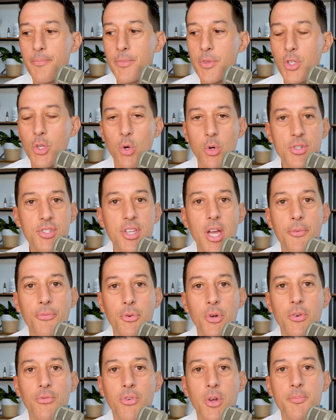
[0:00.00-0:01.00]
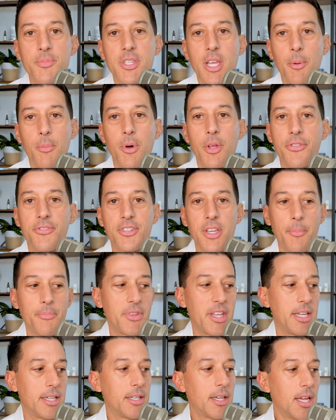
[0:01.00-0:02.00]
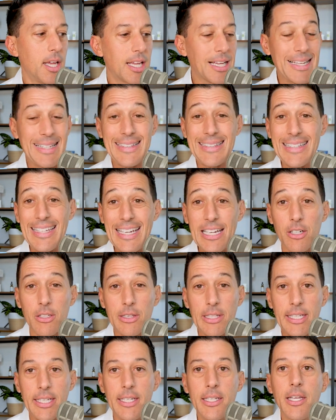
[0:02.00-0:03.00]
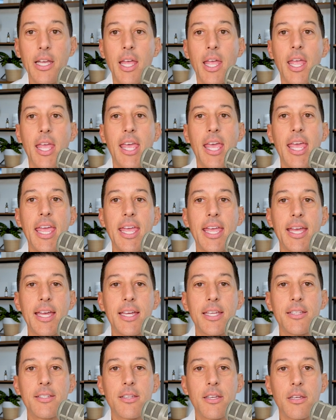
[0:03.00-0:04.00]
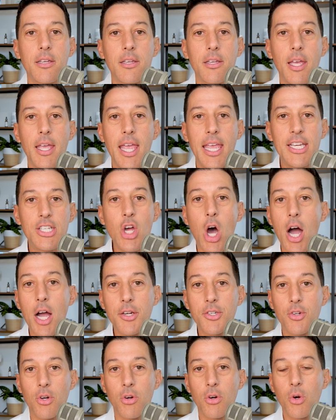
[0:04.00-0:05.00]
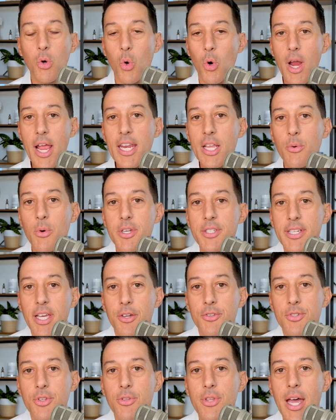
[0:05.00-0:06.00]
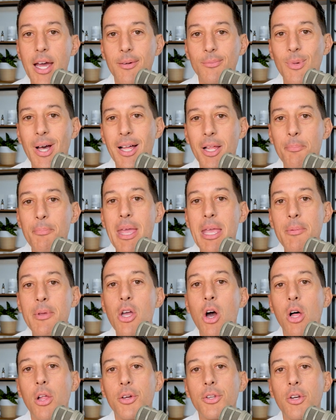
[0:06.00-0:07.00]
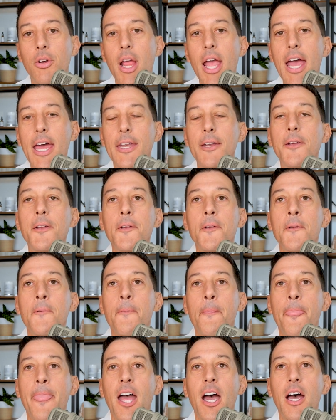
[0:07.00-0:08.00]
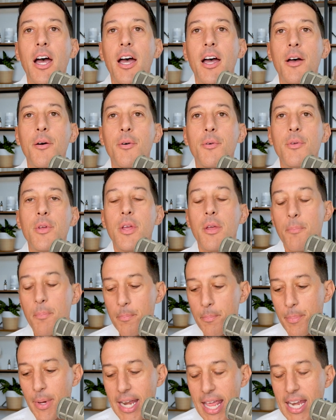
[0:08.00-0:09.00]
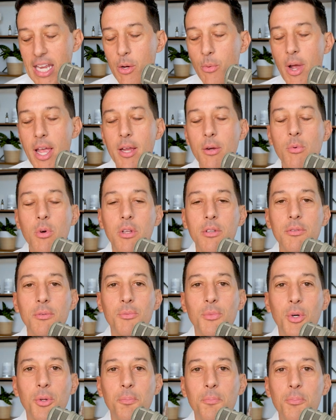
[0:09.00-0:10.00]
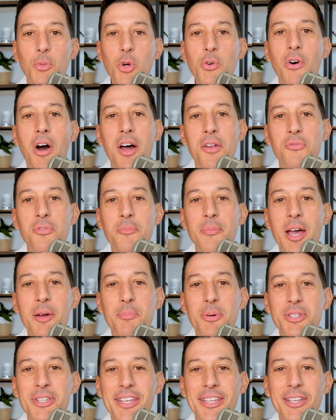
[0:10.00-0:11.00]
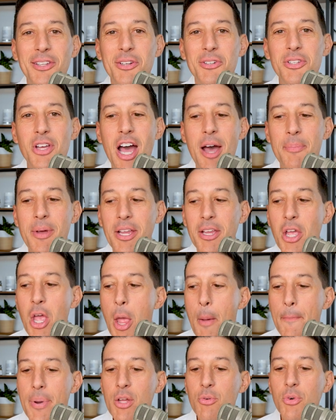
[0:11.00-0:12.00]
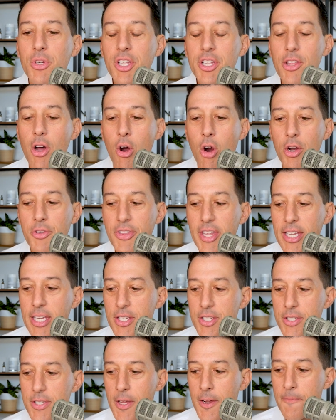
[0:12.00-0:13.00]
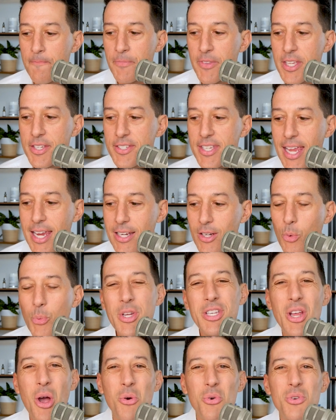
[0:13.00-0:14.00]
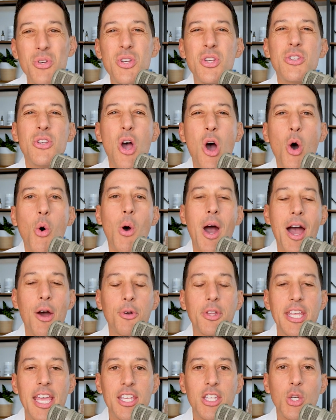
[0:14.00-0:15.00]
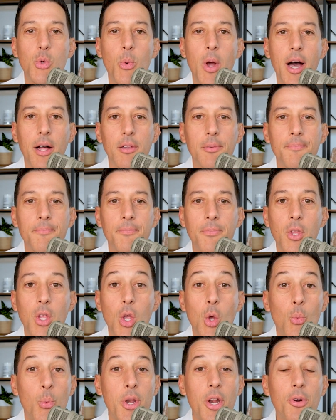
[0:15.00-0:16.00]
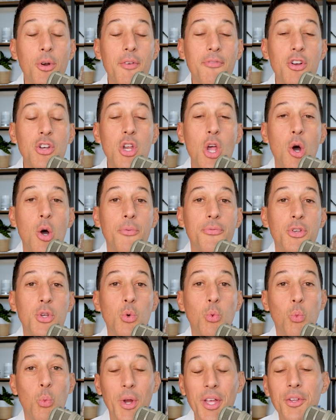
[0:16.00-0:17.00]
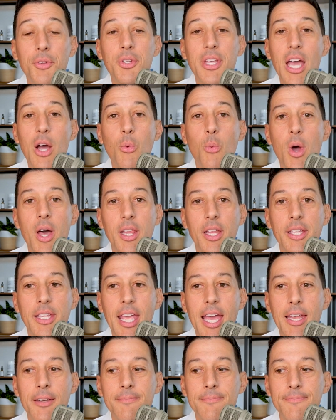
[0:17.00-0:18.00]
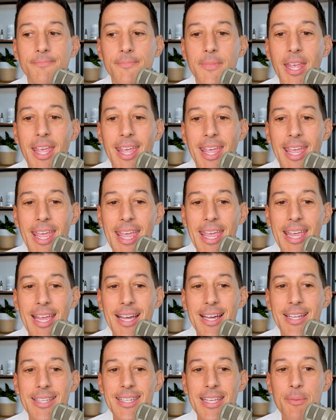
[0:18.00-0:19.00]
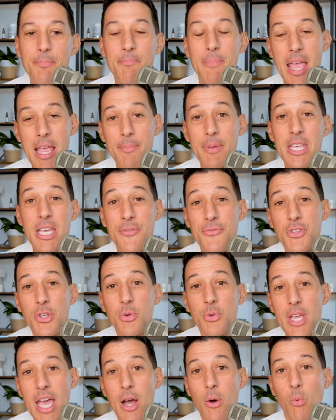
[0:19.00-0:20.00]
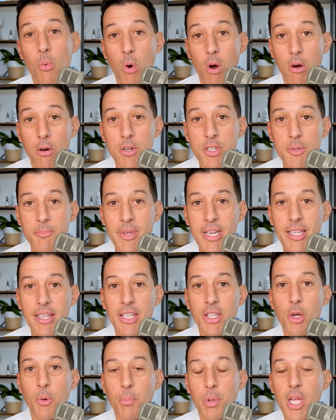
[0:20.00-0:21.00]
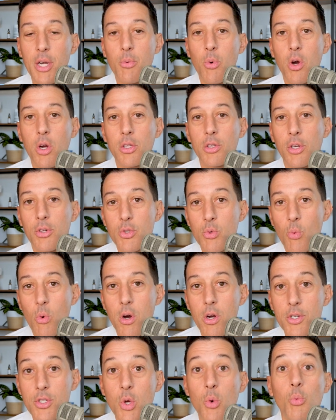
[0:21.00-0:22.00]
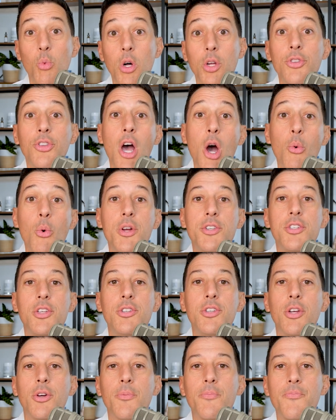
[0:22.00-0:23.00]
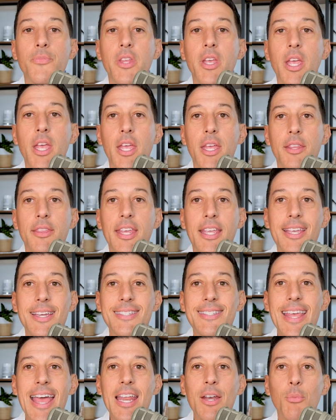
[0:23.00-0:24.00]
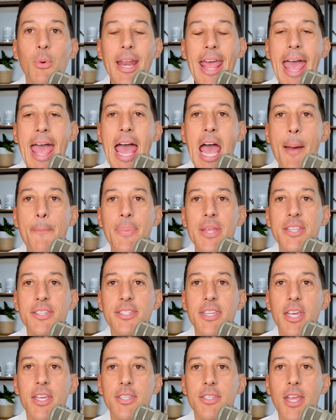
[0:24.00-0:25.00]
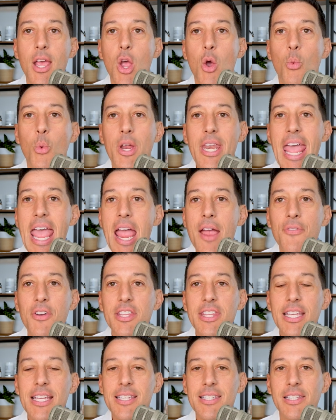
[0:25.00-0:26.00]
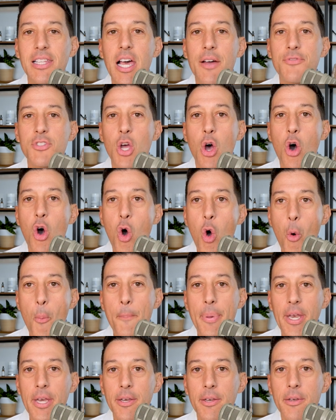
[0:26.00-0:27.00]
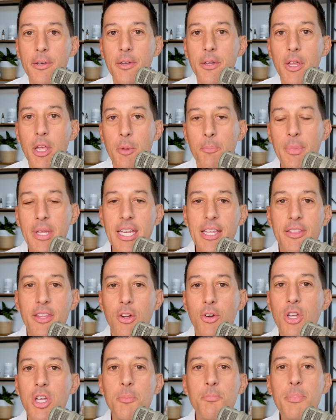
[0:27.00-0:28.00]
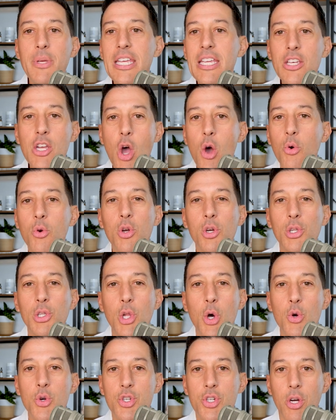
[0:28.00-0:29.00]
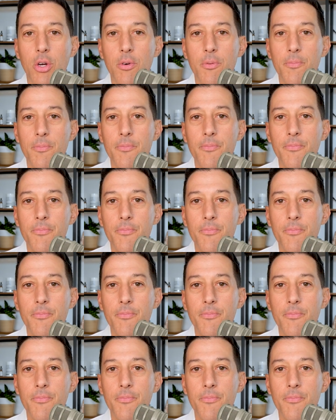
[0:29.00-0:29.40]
you're suffering from something clearly, and a doctor or anyone tells you that, well, it may be all in your head. But anyway, we'll move on from that particular topic. But really the hard thing is saying, we don't know how to get you well. We don't ever know if you will get well again. And maybe if you get worse, meaning like your blood work looks worse, we'll know what to do. Because then what happens is when everything is left open, meaning there can be no closure,